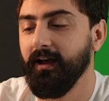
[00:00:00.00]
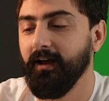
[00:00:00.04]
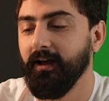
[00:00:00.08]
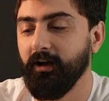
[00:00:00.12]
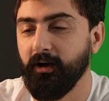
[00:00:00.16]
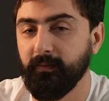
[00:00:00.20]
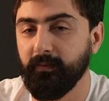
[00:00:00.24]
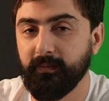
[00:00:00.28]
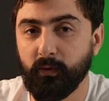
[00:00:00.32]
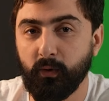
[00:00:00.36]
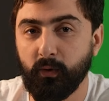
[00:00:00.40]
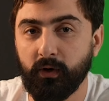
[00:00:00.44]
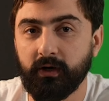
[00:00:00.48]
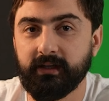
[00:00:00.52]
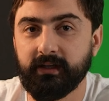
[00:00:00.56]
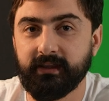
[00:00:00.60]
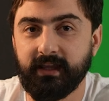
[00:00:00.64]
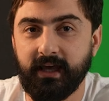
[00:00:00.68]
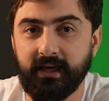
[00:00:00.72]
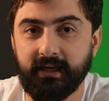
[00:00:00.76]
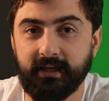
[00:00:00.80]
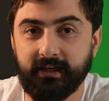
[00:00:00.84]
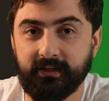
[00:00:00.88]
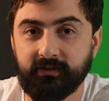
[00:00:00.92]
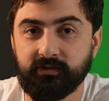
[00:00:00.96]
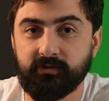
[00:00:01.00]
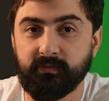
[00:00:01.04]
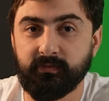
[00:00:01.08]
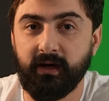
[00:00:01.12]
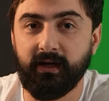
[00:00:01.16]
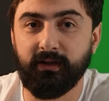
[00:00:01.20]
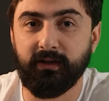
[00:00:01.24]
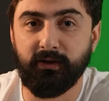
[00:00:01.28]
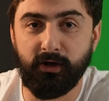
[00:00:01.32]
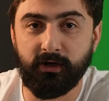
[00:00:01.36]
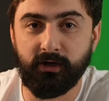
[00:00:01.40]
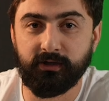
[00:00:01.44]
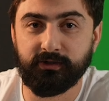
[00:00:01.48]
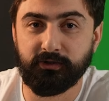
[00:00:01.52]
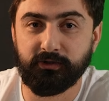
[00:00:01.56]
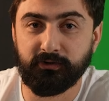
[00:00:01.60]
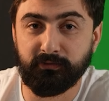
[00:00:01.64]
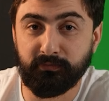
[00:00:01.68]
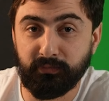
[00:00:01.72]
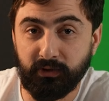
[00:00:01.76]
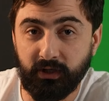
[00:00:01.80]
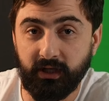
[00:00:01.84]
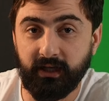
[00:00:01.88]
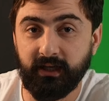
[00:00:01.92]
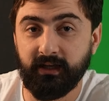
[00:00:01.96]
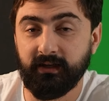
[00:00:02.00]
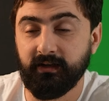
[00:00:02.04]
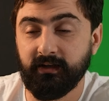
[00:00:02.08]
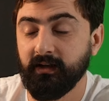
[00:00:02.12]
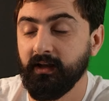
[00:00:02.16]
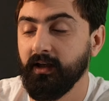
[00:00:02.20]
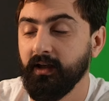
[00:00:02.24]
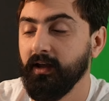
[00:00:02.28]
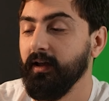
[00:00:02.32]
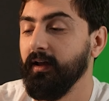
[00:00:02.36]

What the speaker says: I'll be working that into my long-term plan.